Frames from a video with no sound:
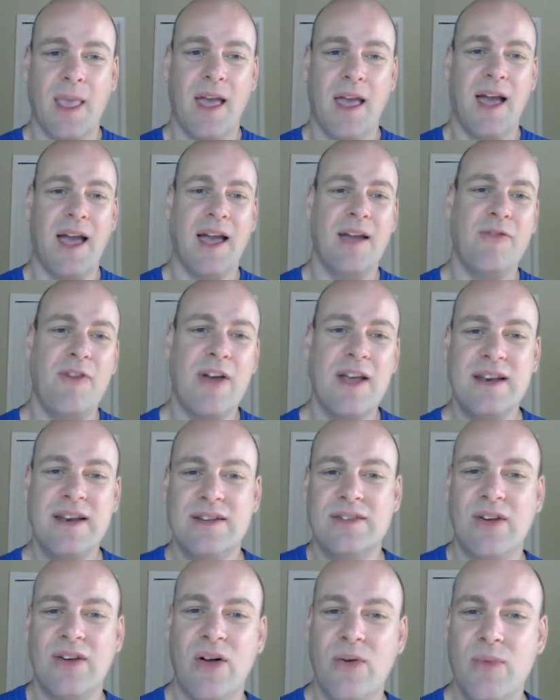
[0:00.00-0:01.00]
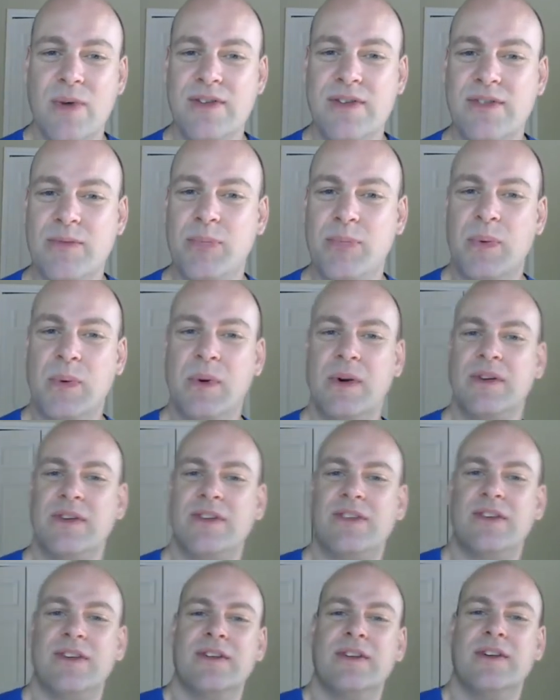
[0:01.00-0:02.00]
I find it's always important
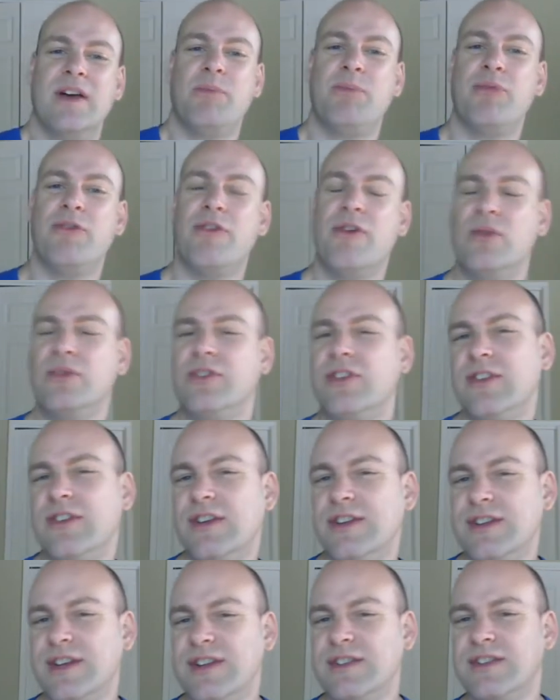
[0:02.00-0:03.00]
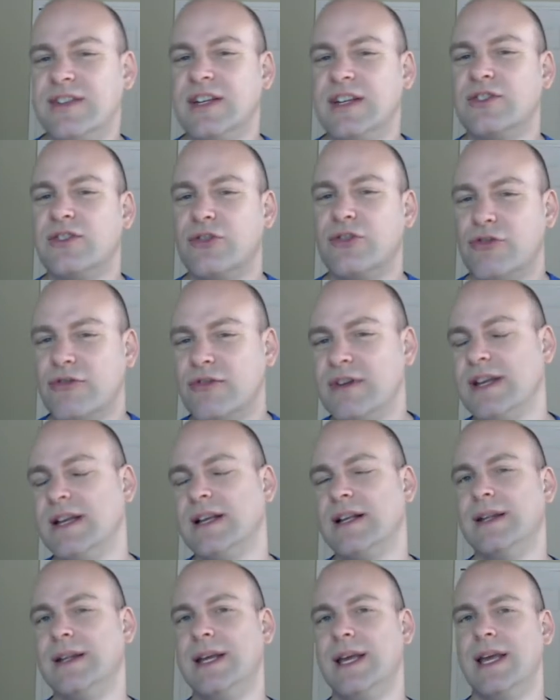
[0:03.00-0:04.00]
to approach statistics
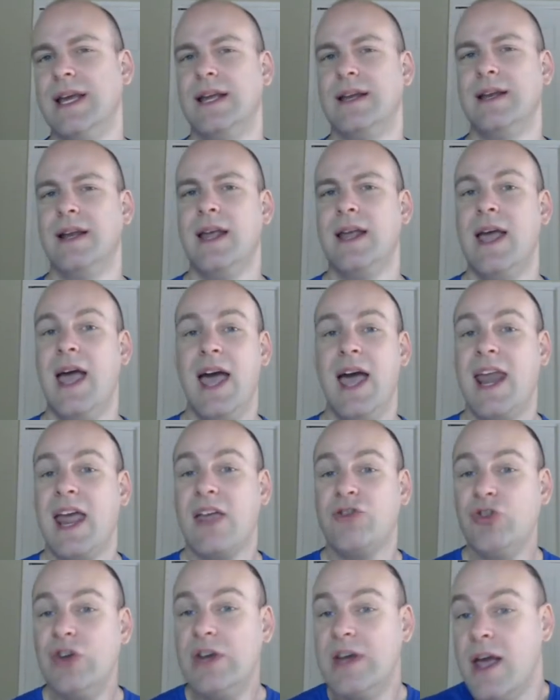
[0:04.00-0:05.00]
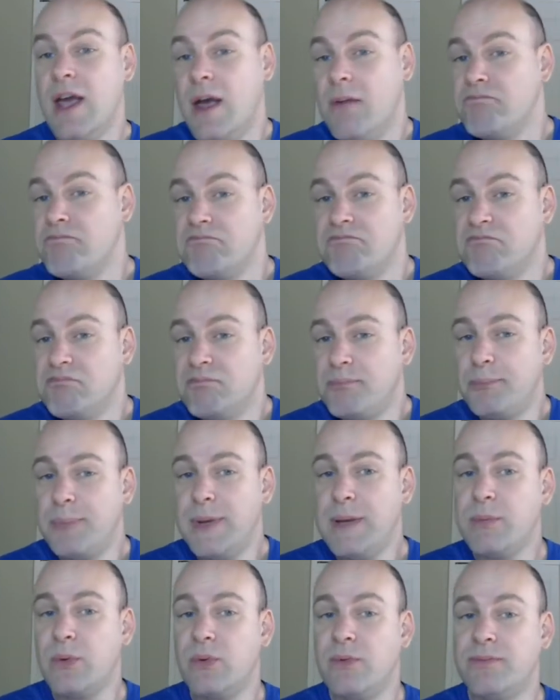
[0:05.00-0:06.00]
critically, and actually
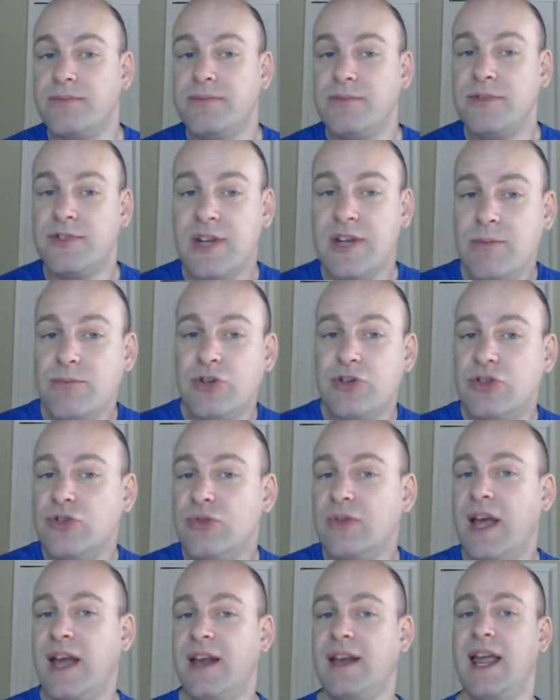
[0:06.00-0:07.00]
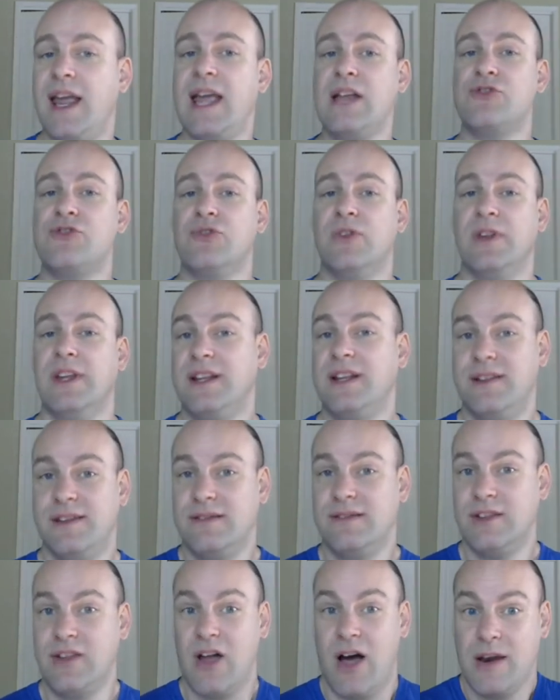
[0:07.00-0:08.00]
people seem to do that naturally,
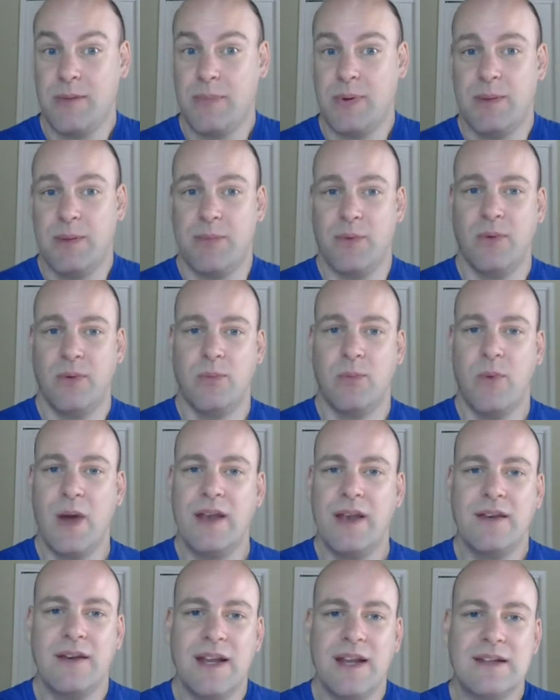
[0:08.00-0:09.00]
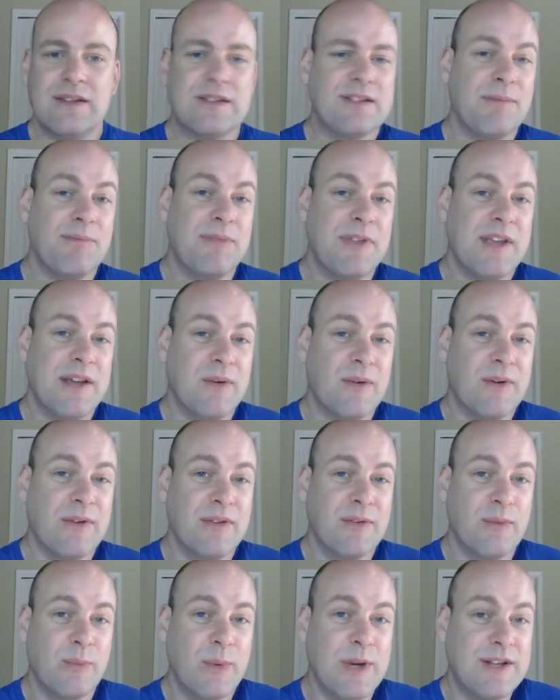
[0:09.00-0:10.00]
a lot of people, when it's something
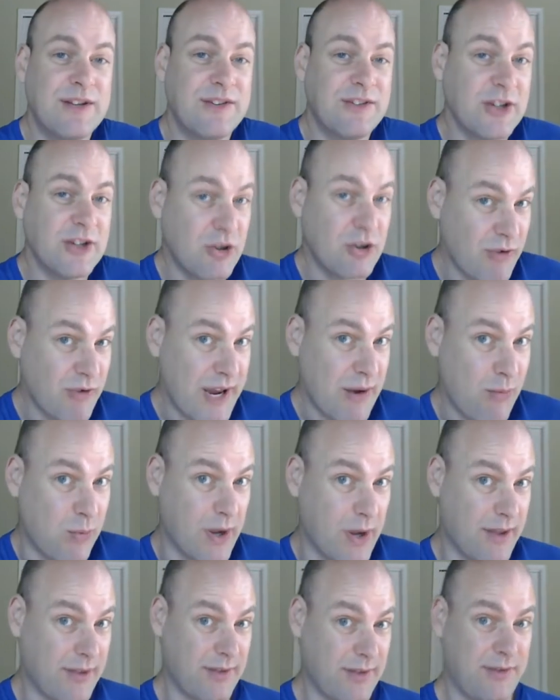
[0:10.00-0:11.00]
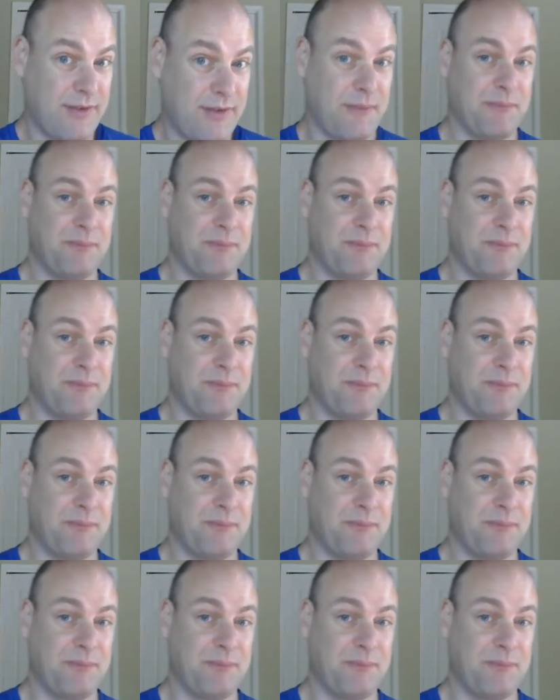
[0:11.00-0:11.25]
we disagree with.